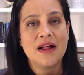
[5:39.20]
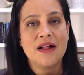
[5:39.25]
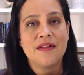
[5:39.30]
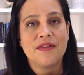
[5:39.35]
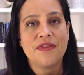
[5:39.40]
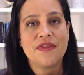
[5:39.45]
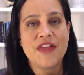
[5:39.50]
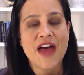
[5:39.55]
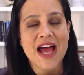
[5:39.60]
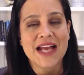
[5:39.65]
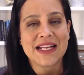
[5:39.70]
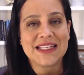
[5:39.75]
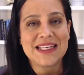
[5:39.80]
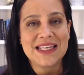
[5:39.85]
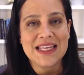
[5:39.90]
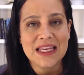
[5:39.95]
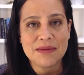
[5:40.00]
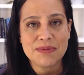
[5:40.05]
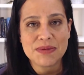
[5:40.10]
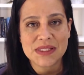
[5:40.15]
that
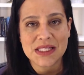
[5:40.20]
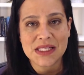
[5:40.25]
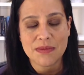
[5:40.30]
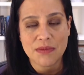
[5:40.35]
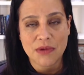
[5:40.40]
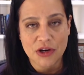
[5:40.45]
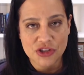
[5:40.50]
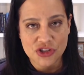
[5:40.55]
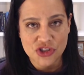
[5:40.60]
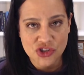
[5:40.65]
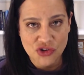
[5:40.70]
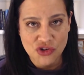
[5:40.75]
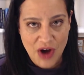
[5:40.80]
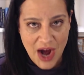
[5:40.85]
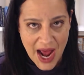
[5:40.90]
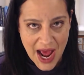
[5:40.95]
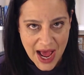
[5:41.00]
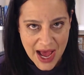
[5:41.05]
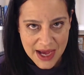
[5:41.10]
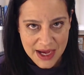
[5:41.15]
keeps them on
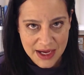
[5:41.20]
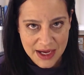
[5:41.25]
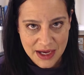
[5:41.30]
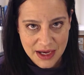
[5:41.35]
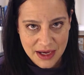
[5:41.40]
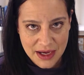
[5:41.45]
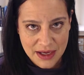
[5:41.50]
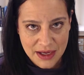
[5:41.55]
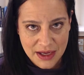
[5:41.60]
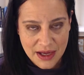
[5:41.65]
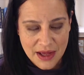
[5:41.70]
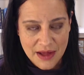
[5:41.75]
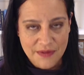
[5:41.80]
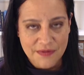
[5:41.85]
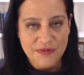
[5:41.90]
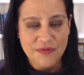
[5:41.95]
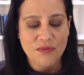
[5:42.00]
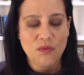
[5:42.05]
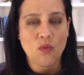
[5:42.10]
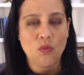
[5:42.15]
track,
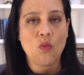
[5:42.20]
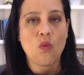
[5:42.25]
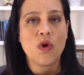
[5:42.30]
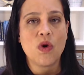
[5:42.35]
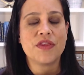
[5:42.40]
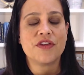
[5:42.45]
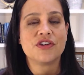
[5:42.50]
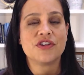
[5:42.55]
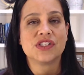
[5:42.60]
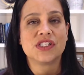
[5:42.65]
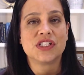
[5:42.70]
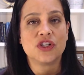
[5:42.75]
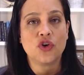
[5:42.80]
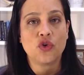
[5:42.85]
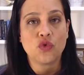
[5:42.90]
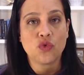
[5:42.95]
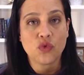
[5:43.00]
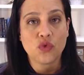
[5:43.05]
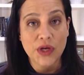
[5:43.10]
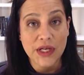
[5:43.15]
where there's an
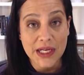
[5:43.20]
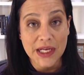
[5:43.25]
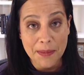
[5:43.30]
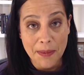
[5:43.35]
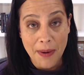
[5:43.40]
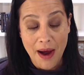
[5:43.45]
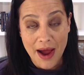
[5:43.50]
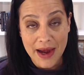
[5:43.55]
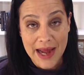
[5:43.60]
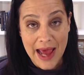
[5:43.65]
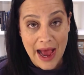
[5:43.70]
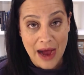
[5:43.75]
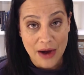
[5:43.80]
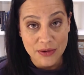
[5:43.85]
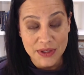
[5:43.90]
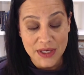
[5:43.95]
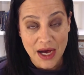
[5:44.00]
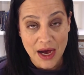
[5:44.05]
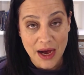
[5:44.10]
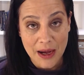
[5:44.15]
agreed upon
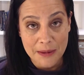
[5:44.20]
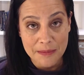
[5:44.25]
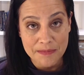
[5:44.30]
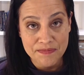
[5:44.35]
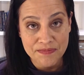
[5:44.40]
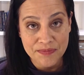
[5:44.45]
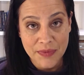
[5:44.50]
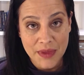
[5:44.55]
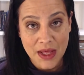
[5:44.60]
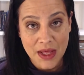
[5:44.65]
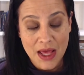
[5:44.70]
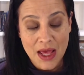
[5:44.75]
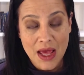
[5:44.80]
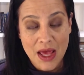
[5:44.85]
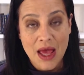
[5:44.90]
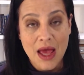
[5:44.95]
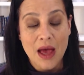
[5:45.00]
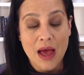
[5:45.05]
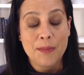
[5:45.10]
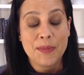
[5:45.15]
outcome,
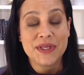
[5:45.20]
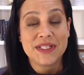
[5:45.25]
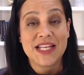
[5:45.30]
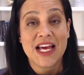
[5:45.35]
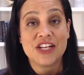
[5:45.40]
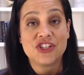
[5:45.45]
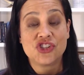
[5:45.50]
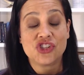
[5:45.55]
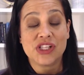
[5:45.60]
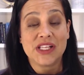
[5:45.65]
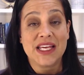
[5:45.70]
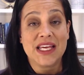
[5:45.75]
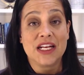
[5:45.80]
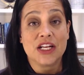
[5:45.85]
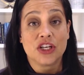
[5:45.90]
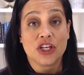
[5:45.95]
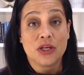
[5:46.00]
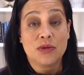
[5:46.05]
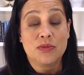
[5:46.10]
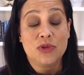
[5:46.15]
potentially in a
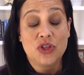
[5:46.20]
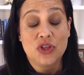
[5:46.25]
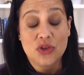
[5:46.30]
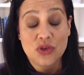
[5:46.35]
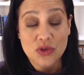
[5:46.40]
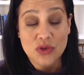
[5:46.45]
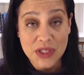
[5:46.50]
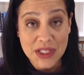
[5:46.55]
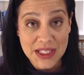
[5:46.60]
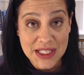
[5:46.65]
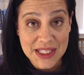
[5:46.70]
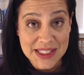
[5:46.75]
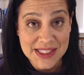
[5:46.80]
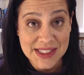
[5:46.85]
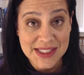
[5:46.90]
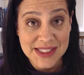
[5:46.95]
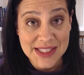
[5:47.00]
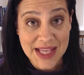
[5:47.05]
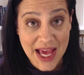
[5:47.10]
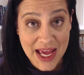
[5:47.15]
community
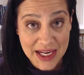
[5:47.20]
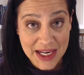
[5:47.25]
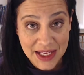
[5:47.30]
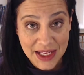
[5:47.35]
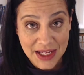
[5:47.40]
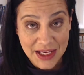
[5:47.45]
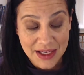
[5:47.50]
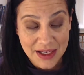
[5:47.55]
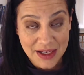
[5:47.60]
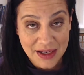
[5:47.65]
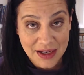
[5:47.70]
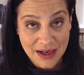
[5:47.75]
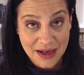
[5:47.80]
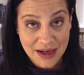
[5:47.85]
setting,